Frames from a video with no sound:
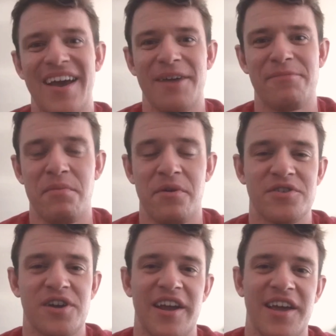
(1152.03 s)
Too yeah. People are
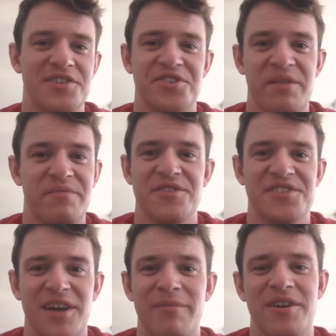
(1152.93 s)
trying wet. to get in shape for
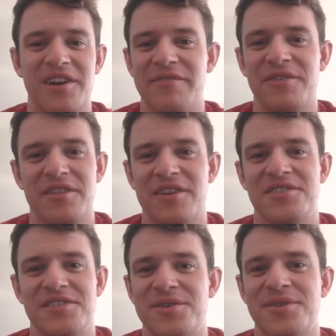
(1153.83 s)
summer and everything
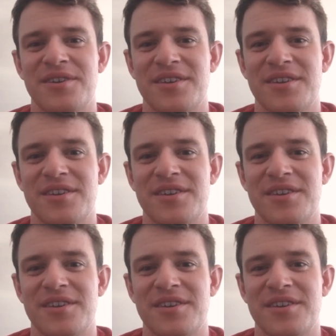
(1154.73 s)
too.